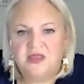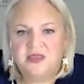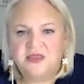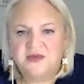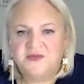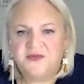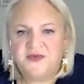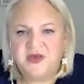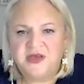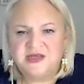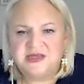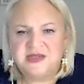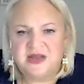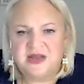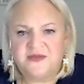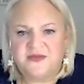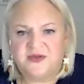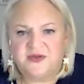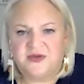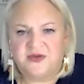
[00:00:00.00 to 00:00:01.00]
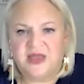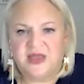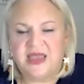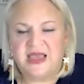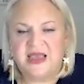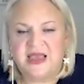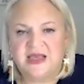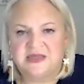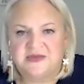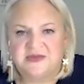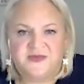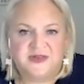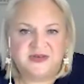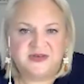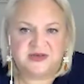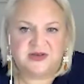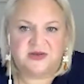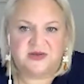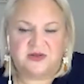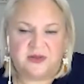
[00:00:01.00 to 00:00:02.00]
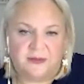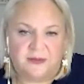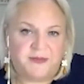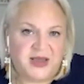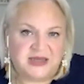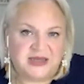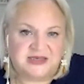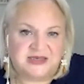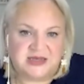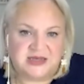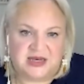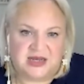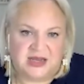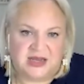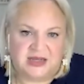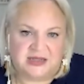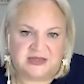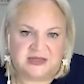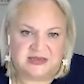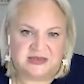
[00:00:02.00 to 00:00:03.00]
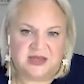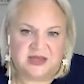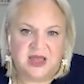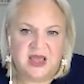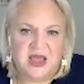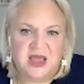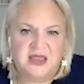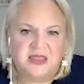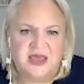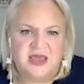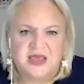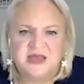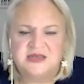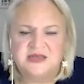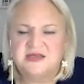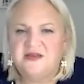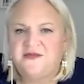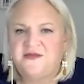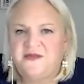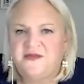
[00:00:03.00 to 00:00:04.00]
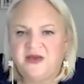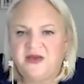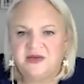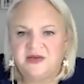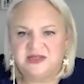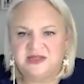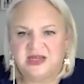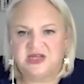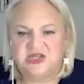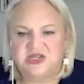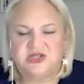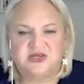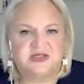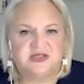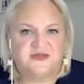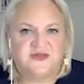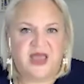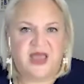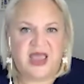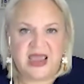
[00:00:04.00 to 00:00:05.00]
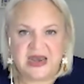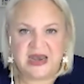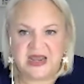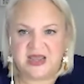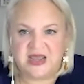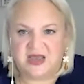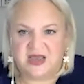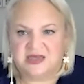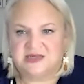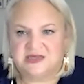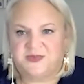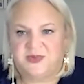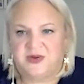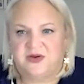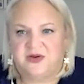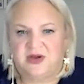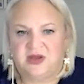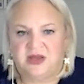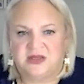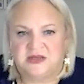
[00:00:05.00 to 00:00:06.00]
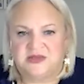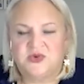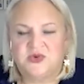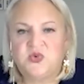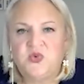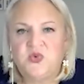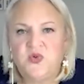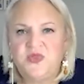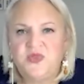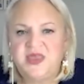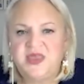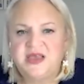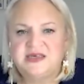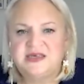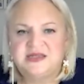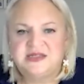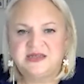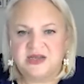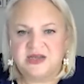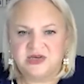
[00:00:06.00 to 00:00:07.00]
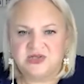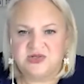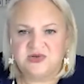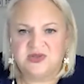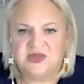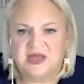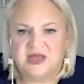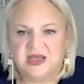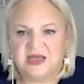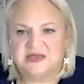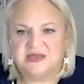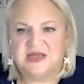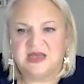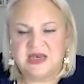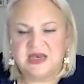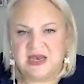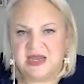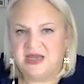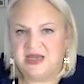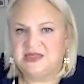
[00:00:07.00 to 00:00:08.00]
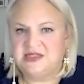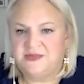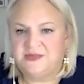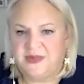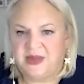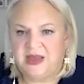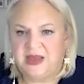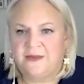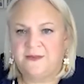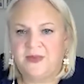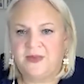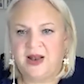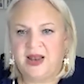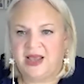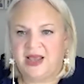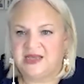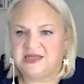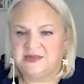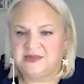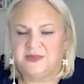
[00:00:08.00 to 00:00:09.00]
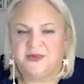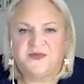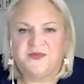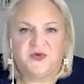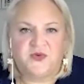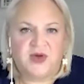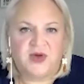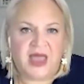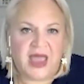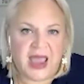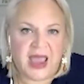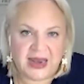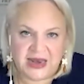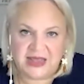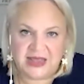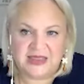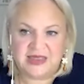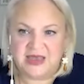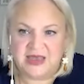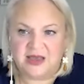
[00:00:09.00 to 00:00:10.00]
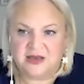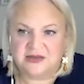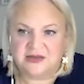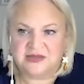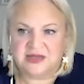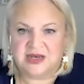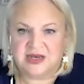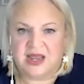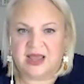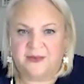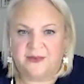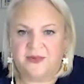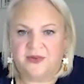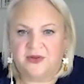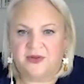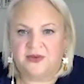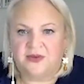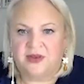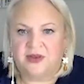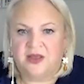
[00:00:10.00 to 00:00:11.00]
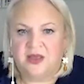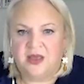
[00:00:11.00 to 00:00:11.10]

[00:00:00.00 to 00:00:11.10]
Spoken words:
The first level is physical and basic needs. These are the foundations of any experience, all the essential things that need to be in place before anything else can happen.